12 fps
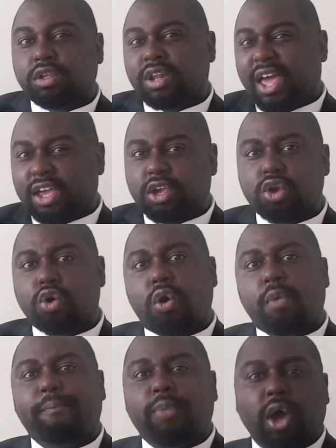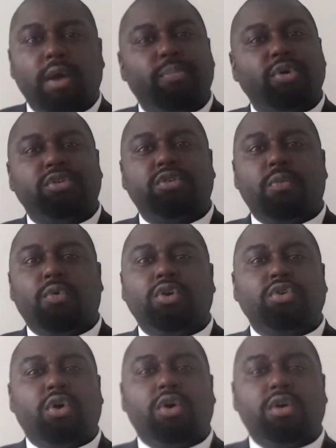like, your purpose or
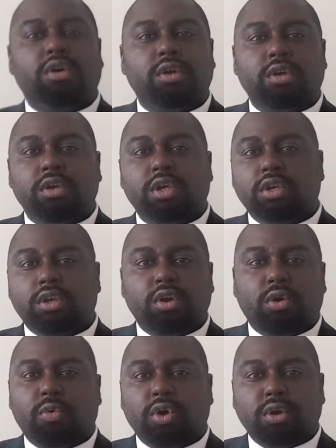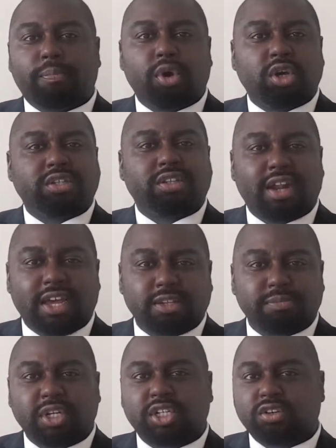what your, you know, what your personalized
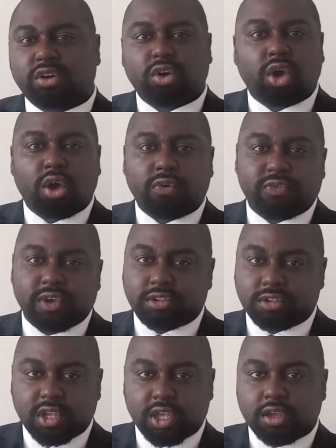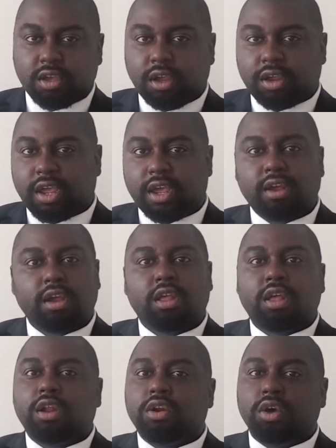mission on earth is, yeah?
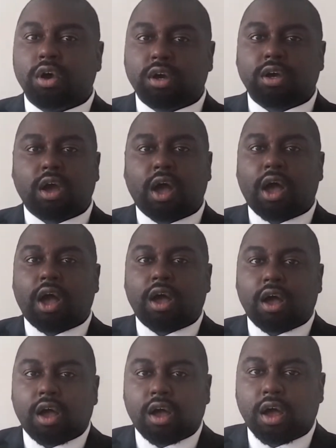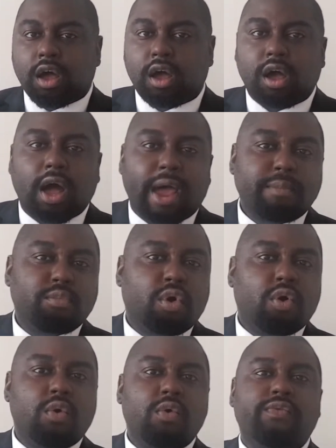Look, I'm
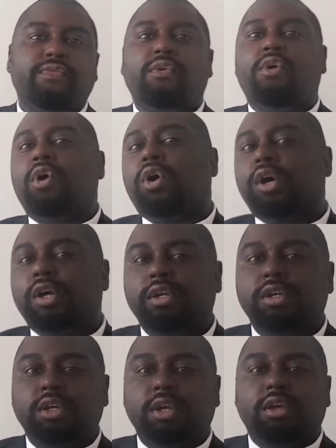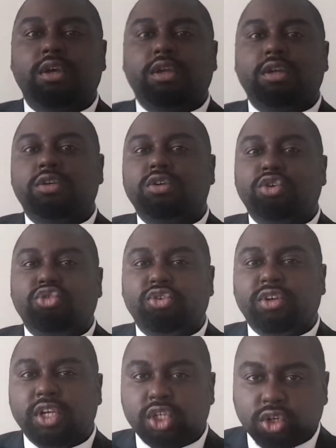all for... the
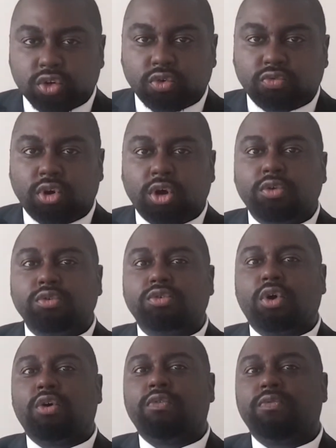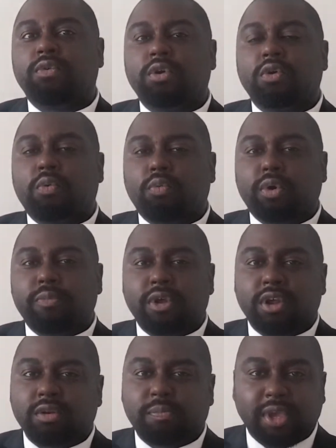traditional roles of
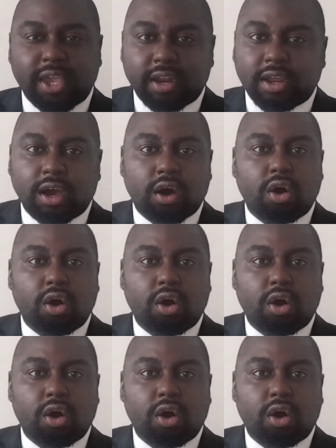women being at